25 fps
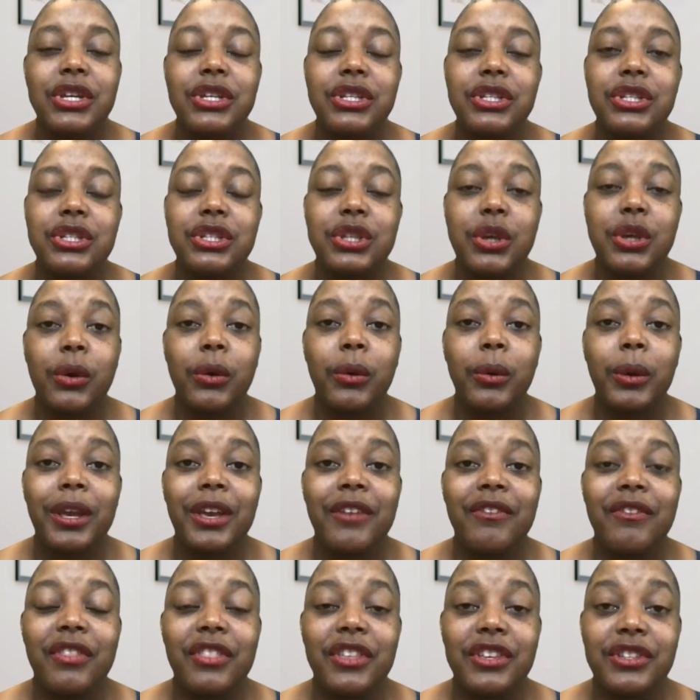So,
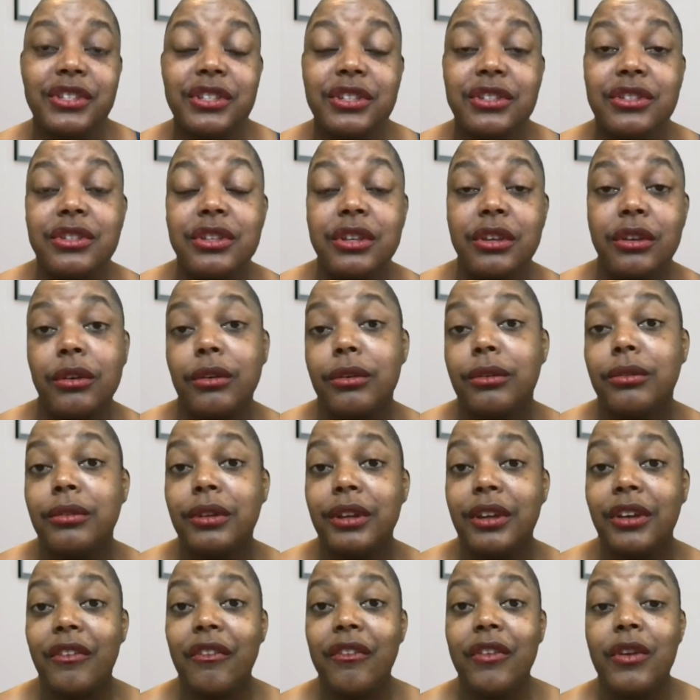if this is
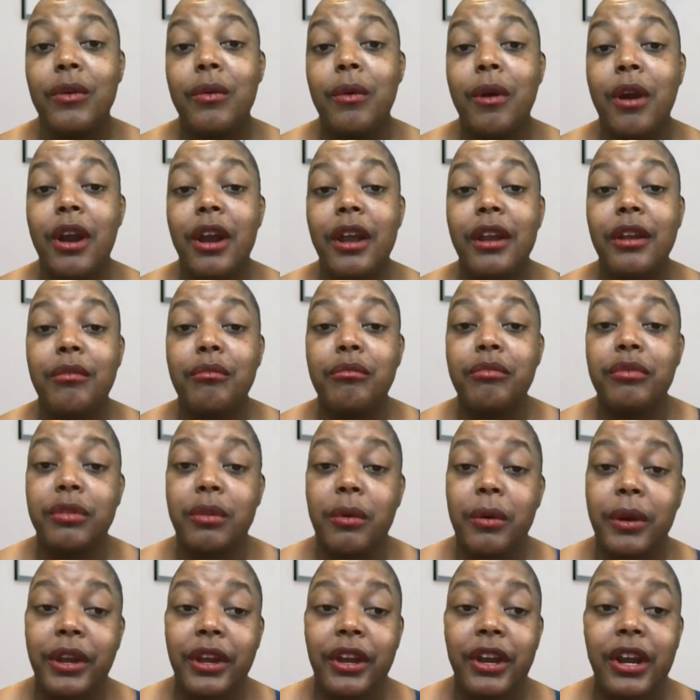you, if you are an
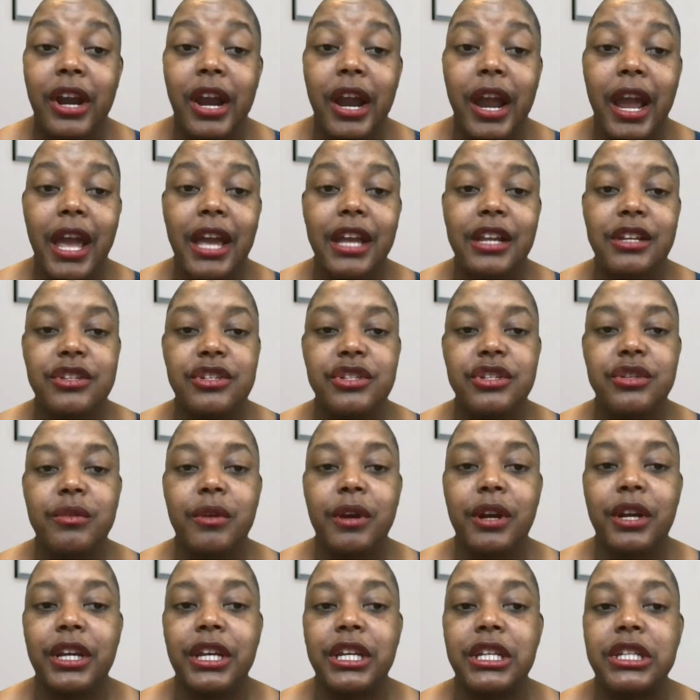employer and you
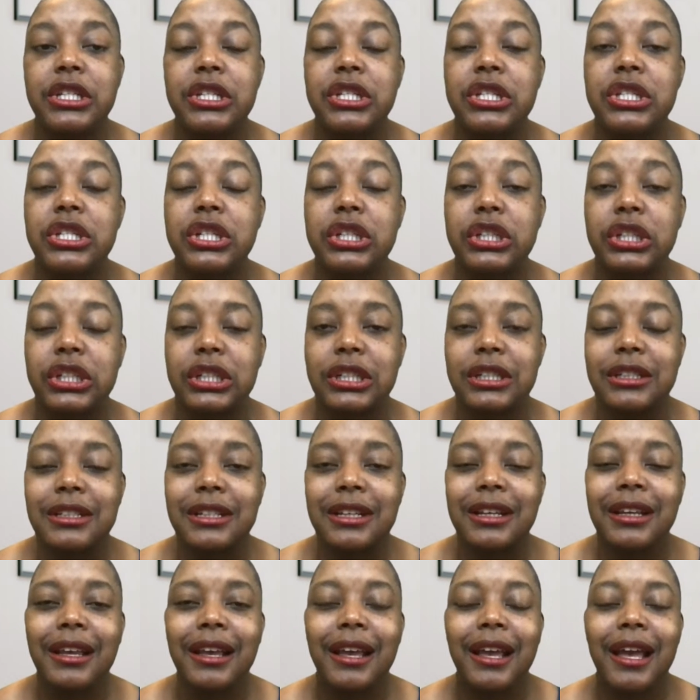are
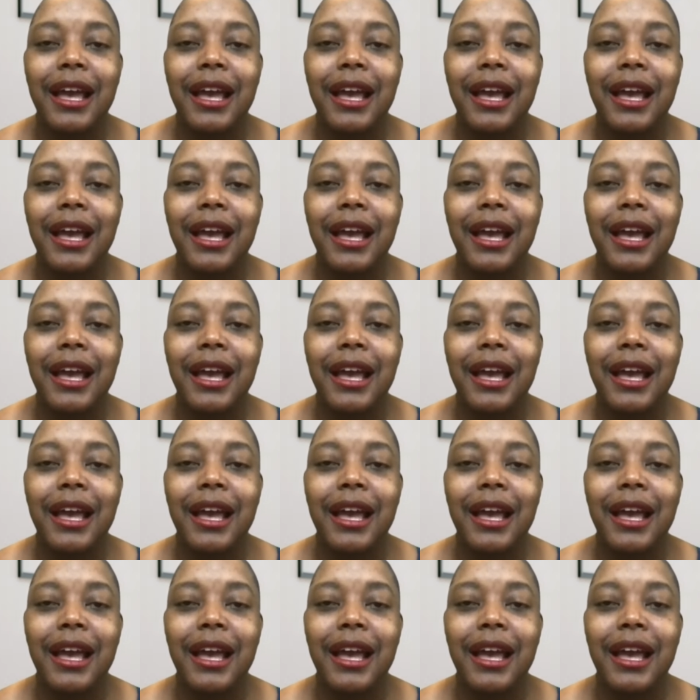concerned,